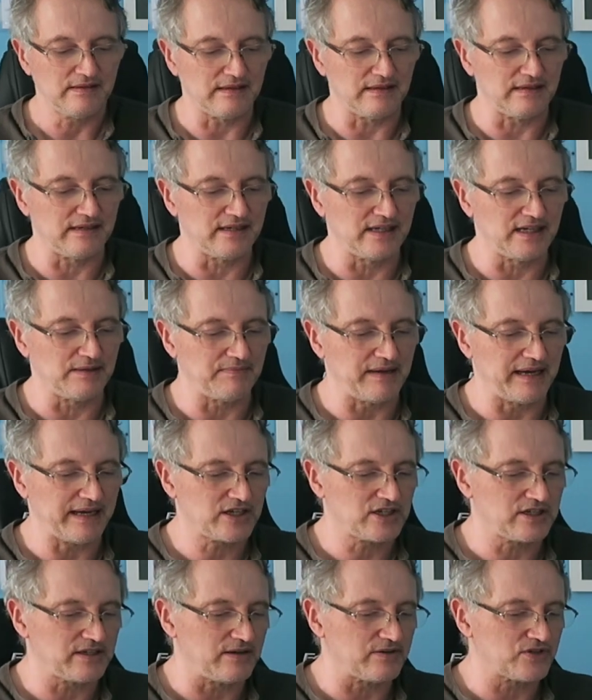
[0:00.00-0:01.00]

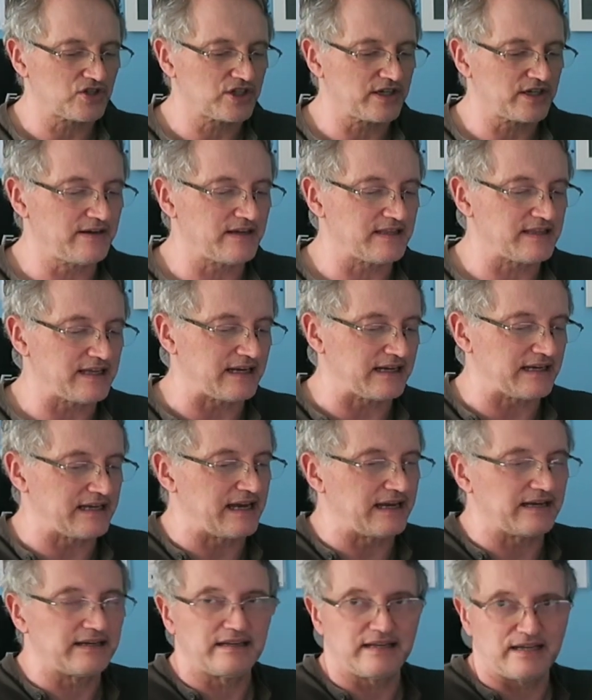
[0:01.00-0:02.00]
Actually, I'll you that
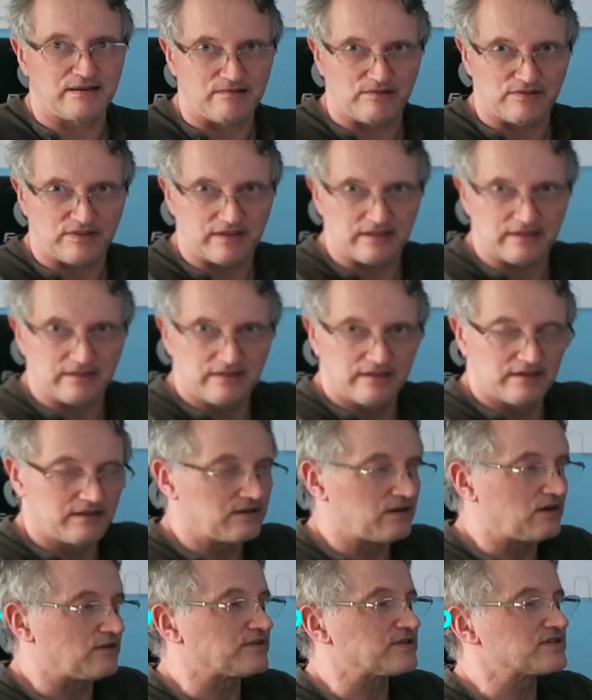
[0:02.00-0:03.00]
again here on
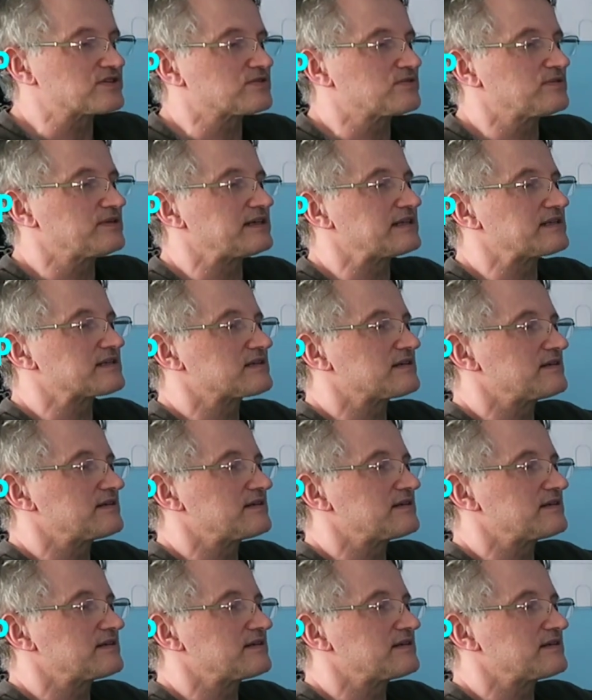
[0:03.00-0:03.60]
on the screen.